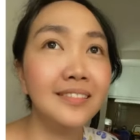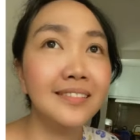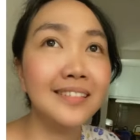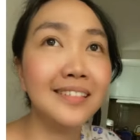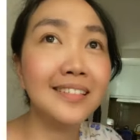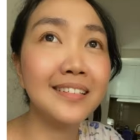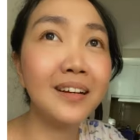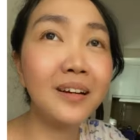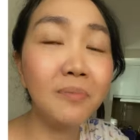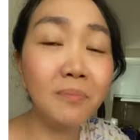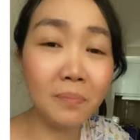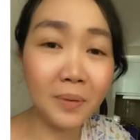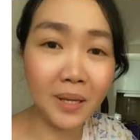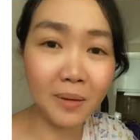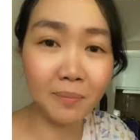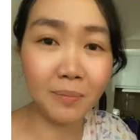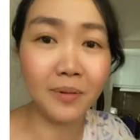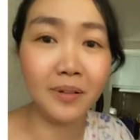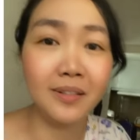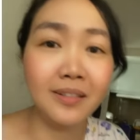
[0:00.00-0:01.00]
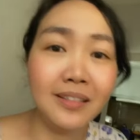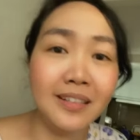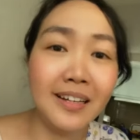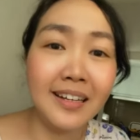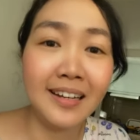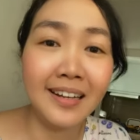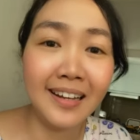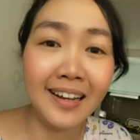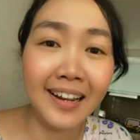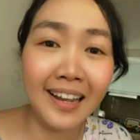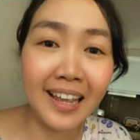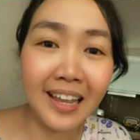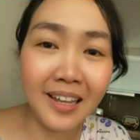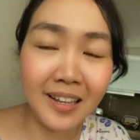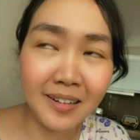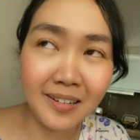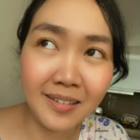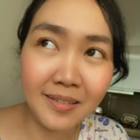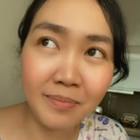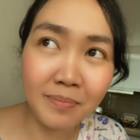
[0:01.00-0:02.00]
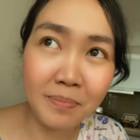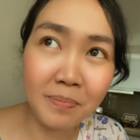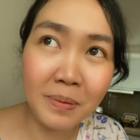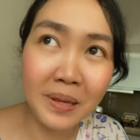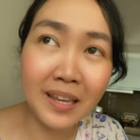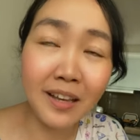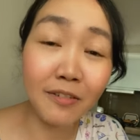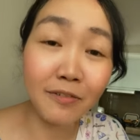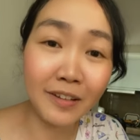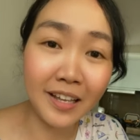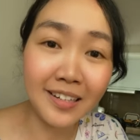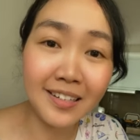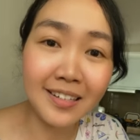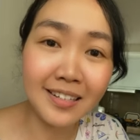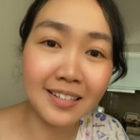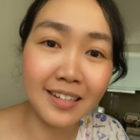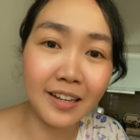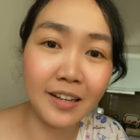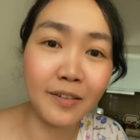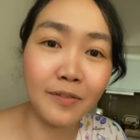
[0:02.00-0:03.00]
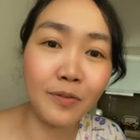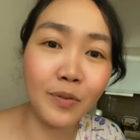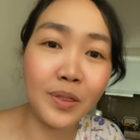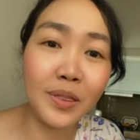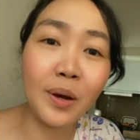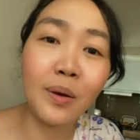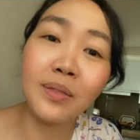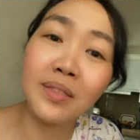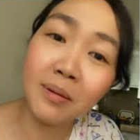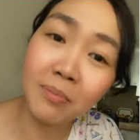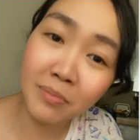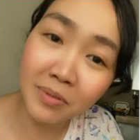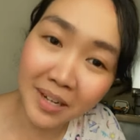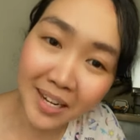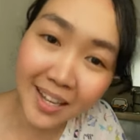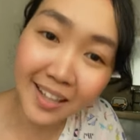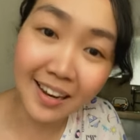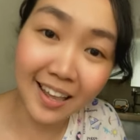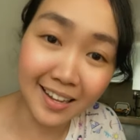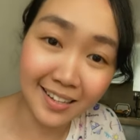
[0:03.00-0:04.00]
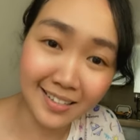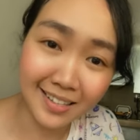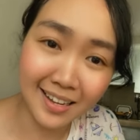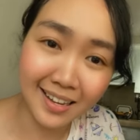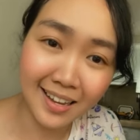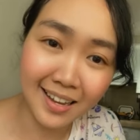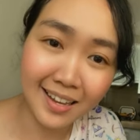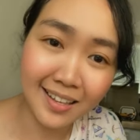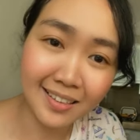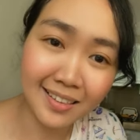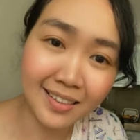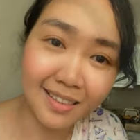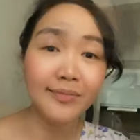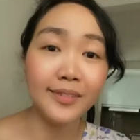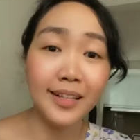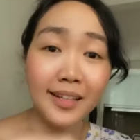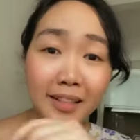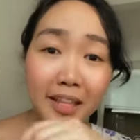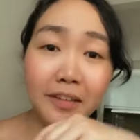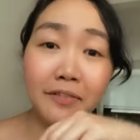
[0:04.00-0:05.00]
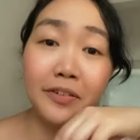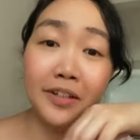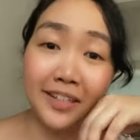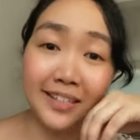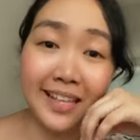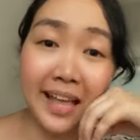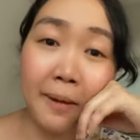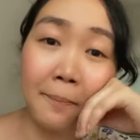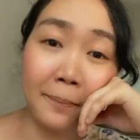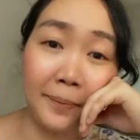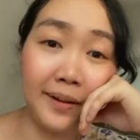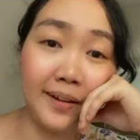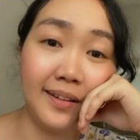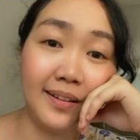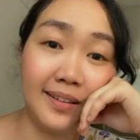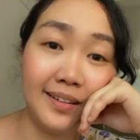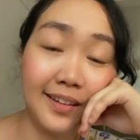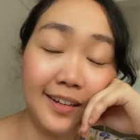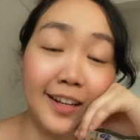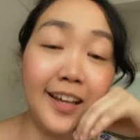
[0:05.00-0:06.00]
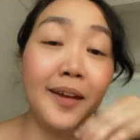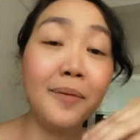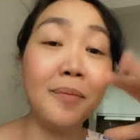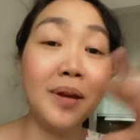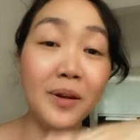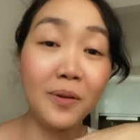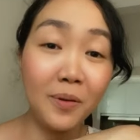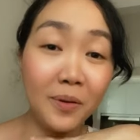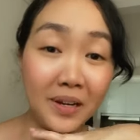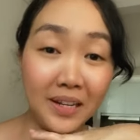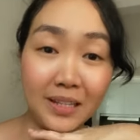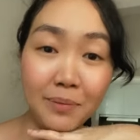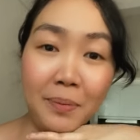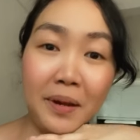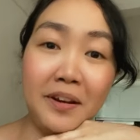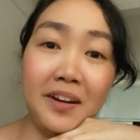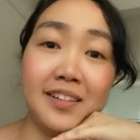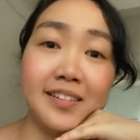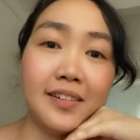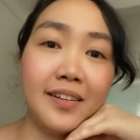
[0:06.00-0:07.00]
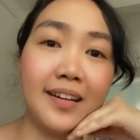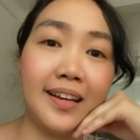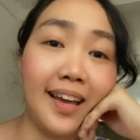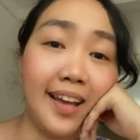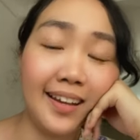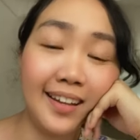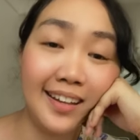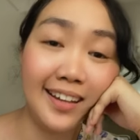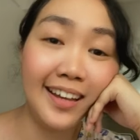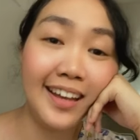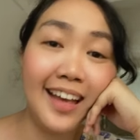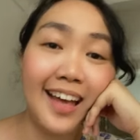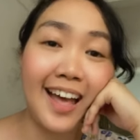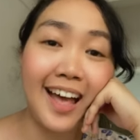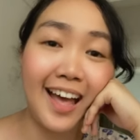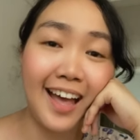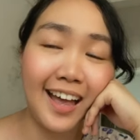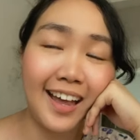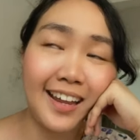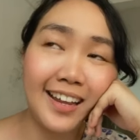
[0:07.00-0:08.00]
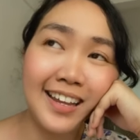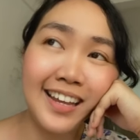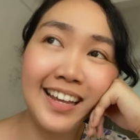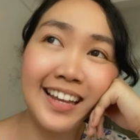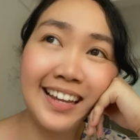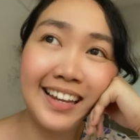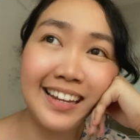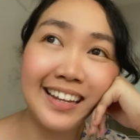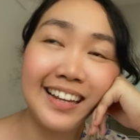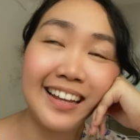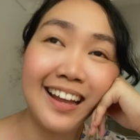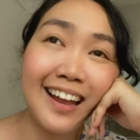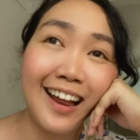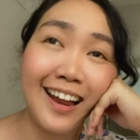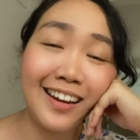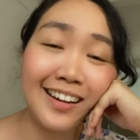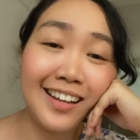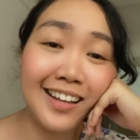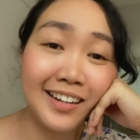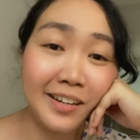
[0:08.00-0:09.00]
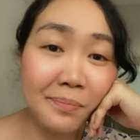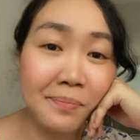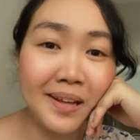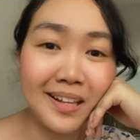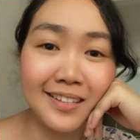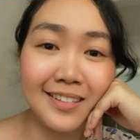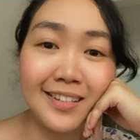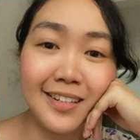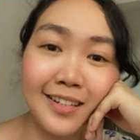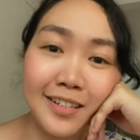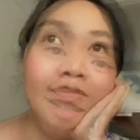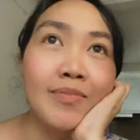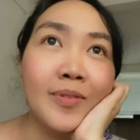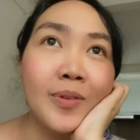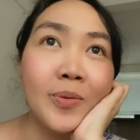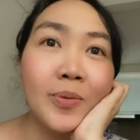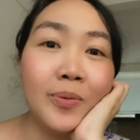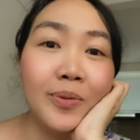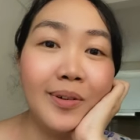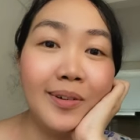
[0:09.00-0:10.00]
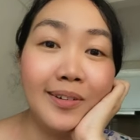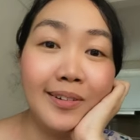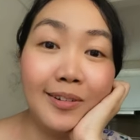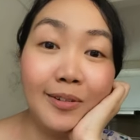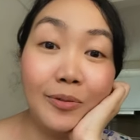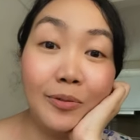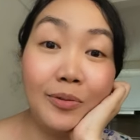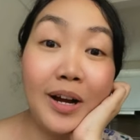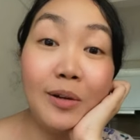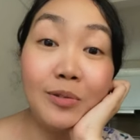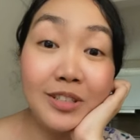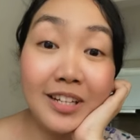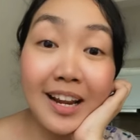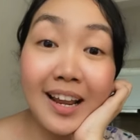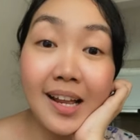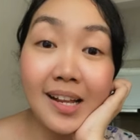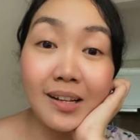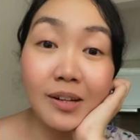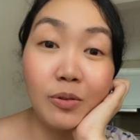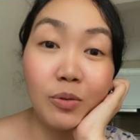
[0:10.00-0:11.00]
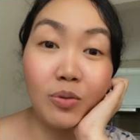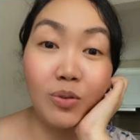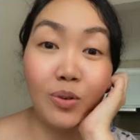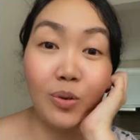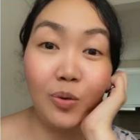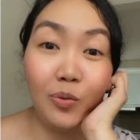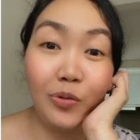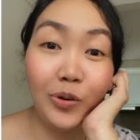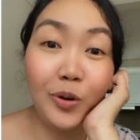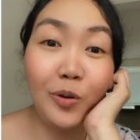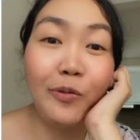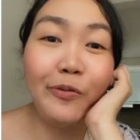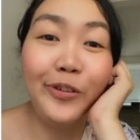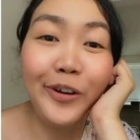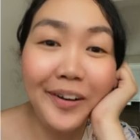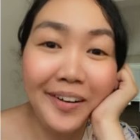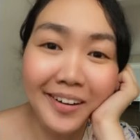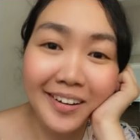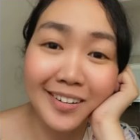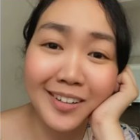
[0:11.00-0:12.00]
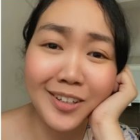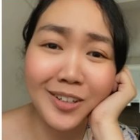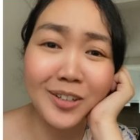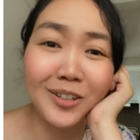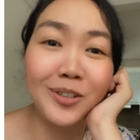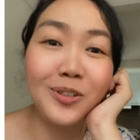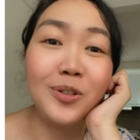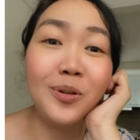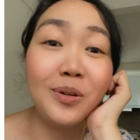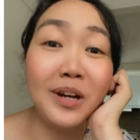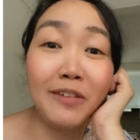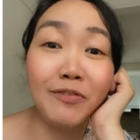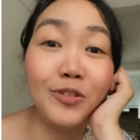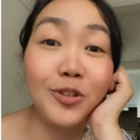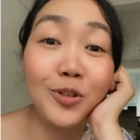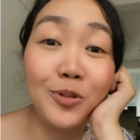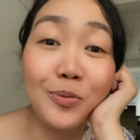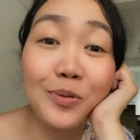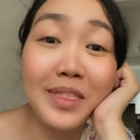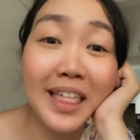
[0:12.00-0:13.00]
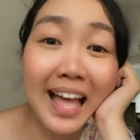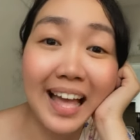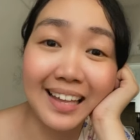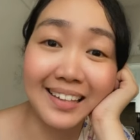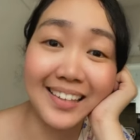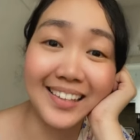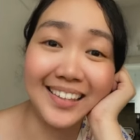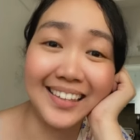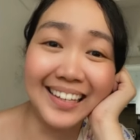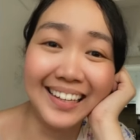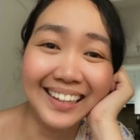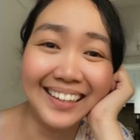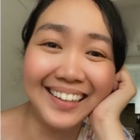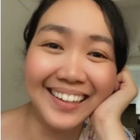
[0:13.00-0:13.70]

some people can be offensive without them realizing it. Like, for example, okay, my own experience, okay? I get a message, wow, Jack, over, you don't have to do that.